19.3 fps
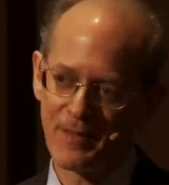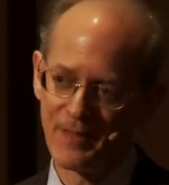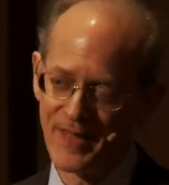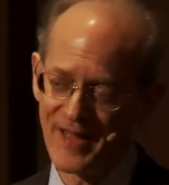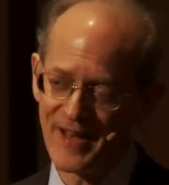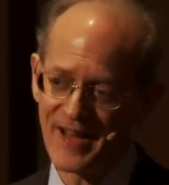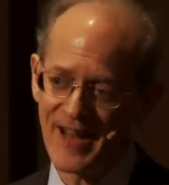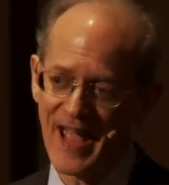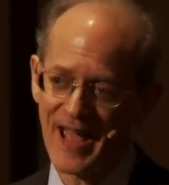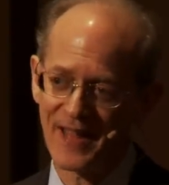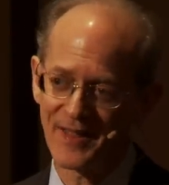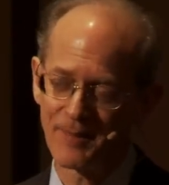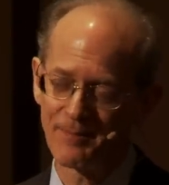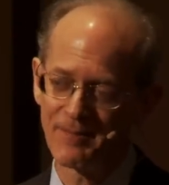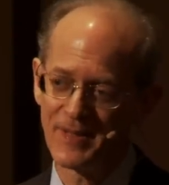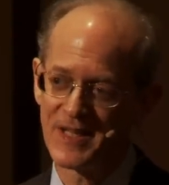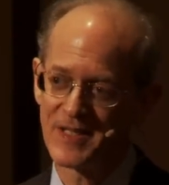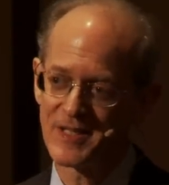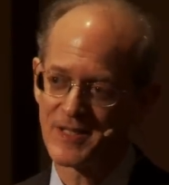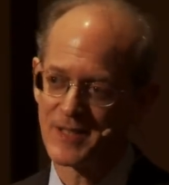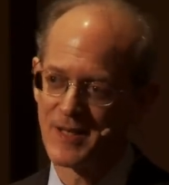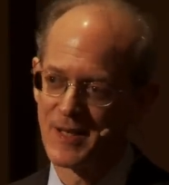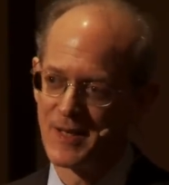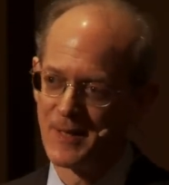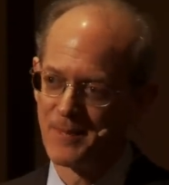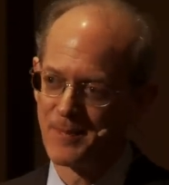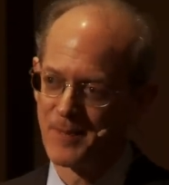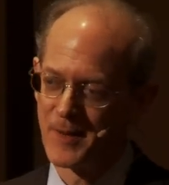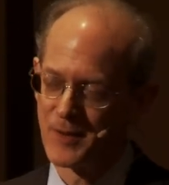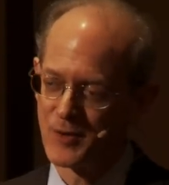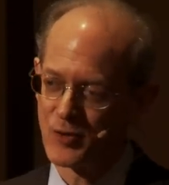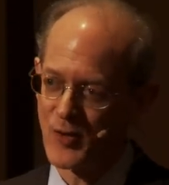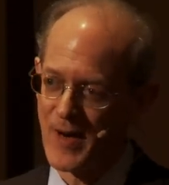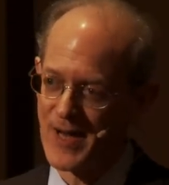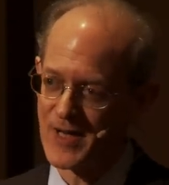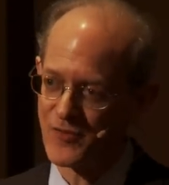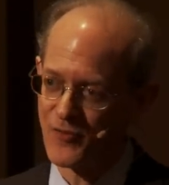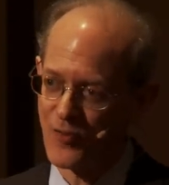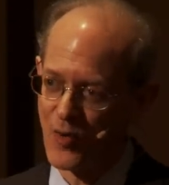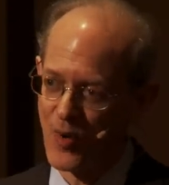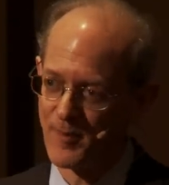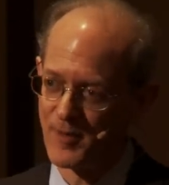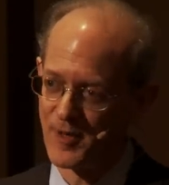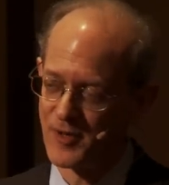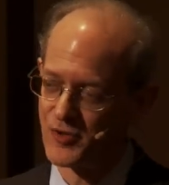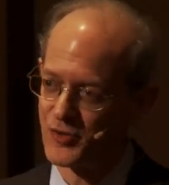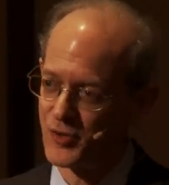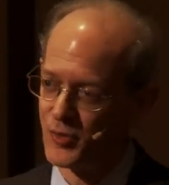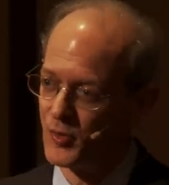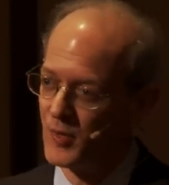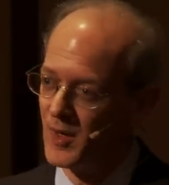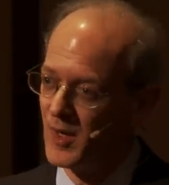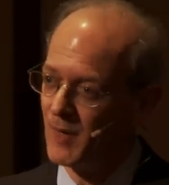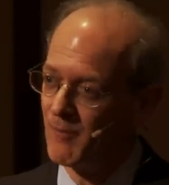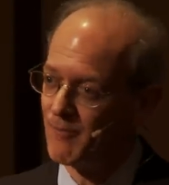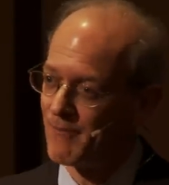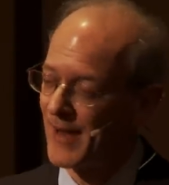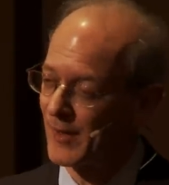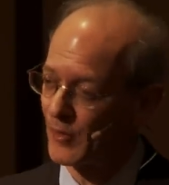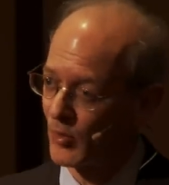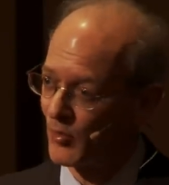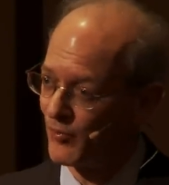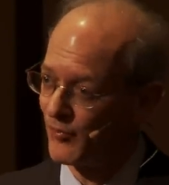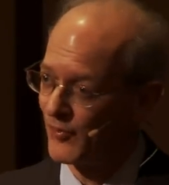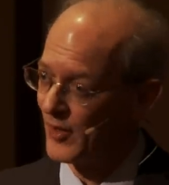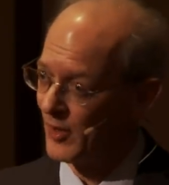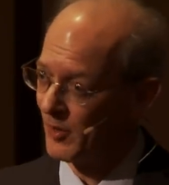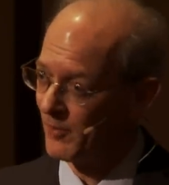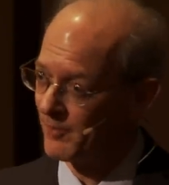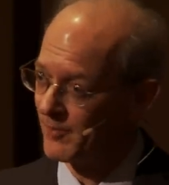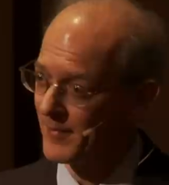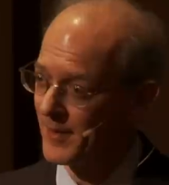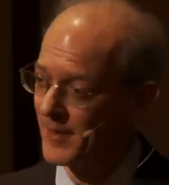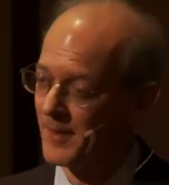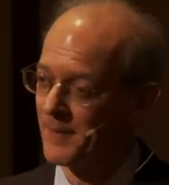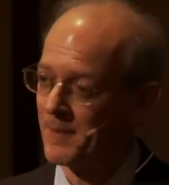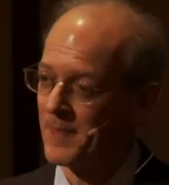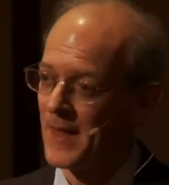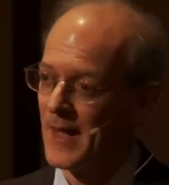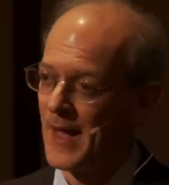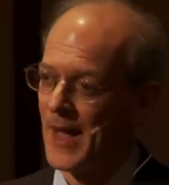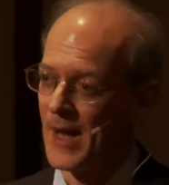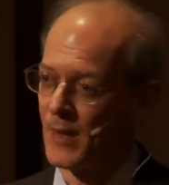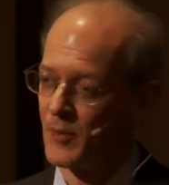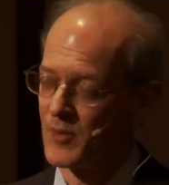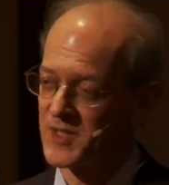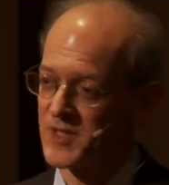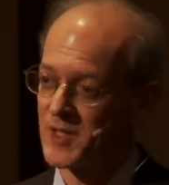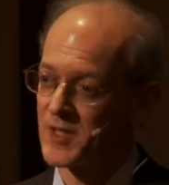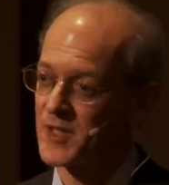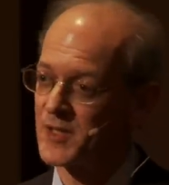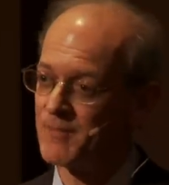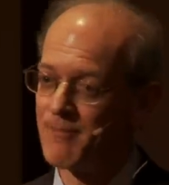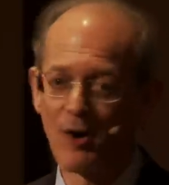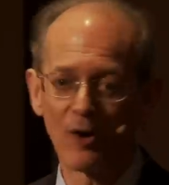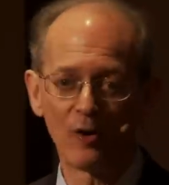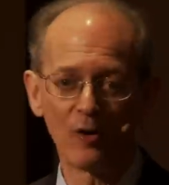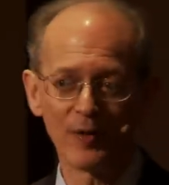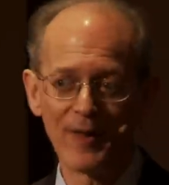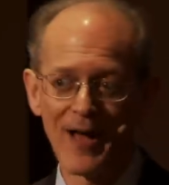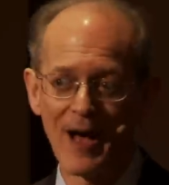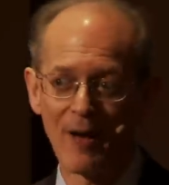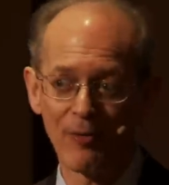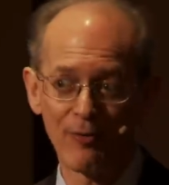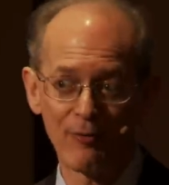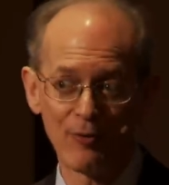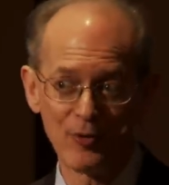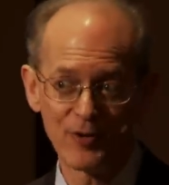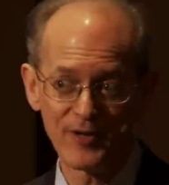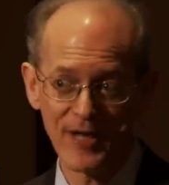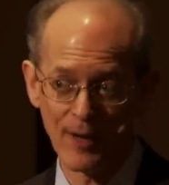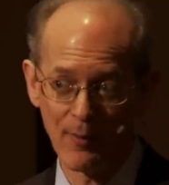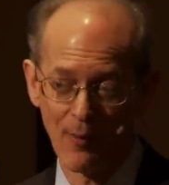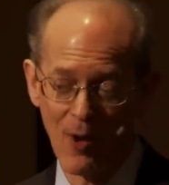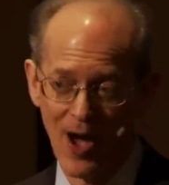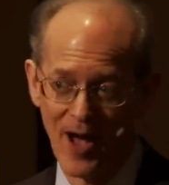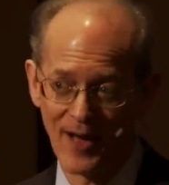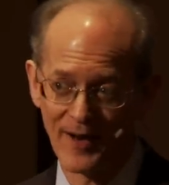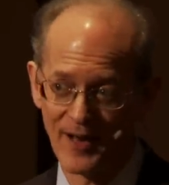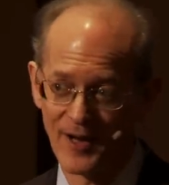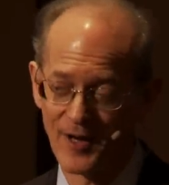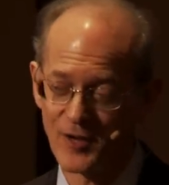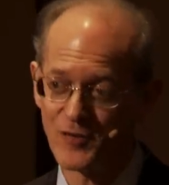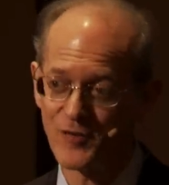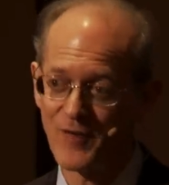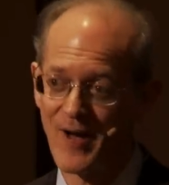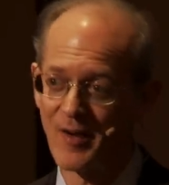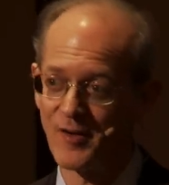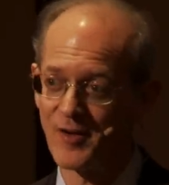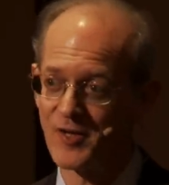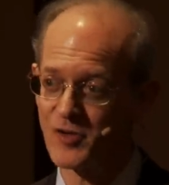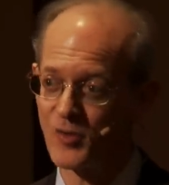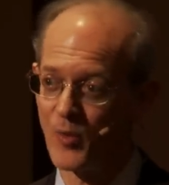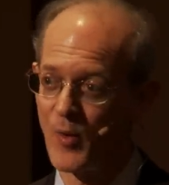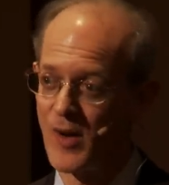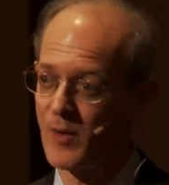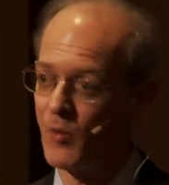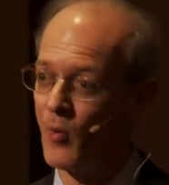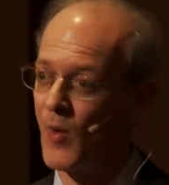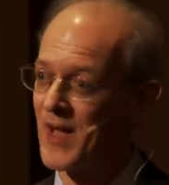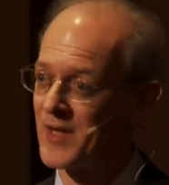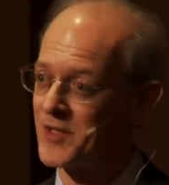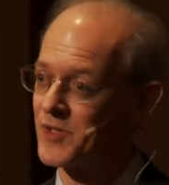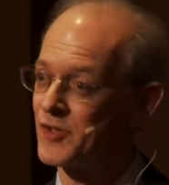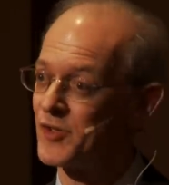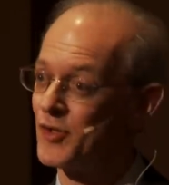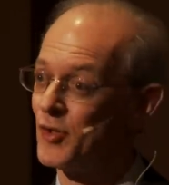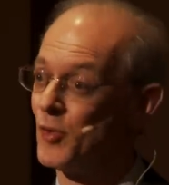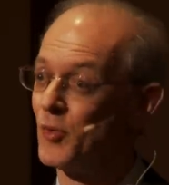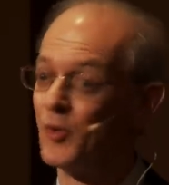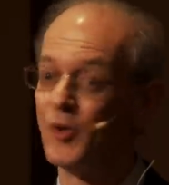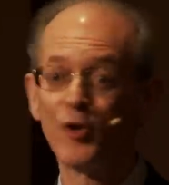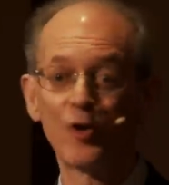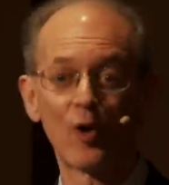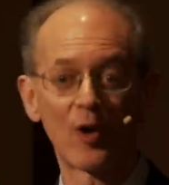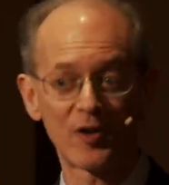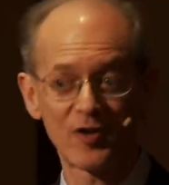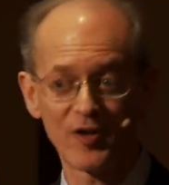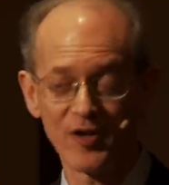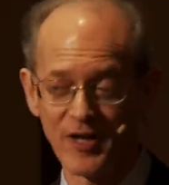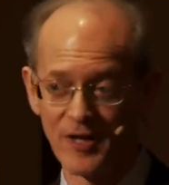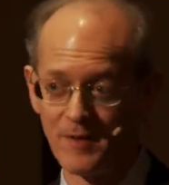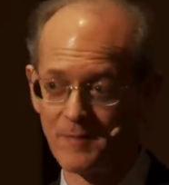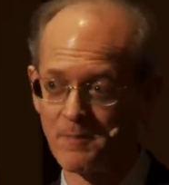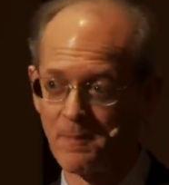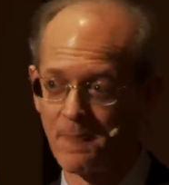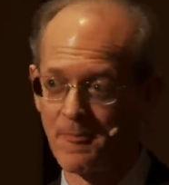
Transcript: then had the piece transformed into microfilm and it was smuggled out through Tehran, and it's found its way west to New York City,